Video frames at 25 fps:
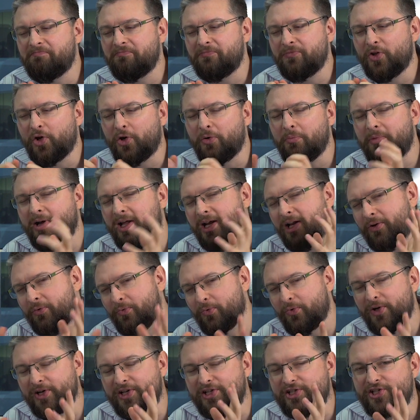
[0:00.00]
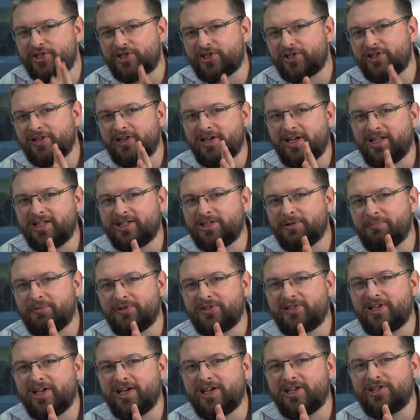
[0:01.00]
no matter which
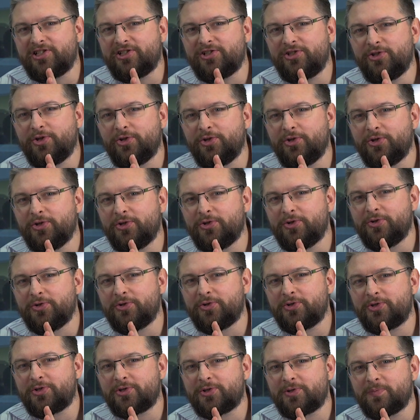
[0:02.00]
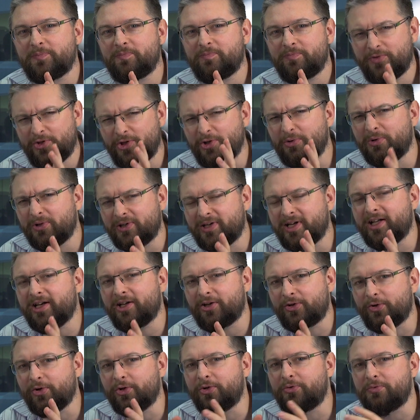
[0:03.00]
interpretation you use, you will get
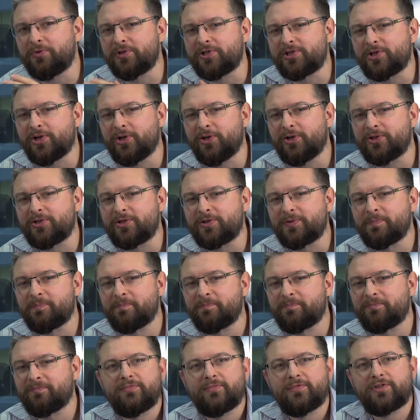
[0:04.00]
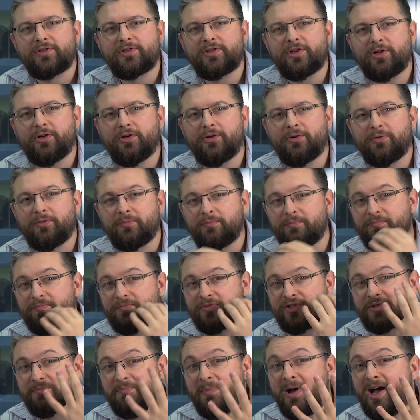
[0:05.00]
a good result. So
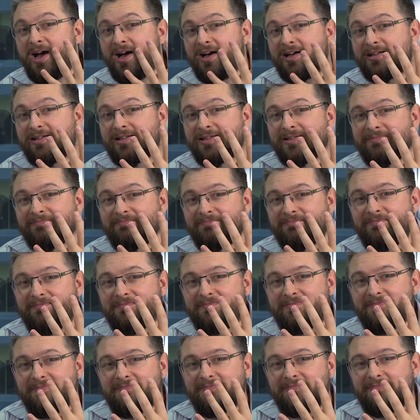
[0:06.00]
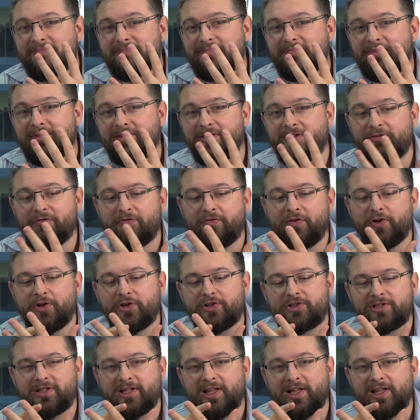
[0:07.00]
SMART, the first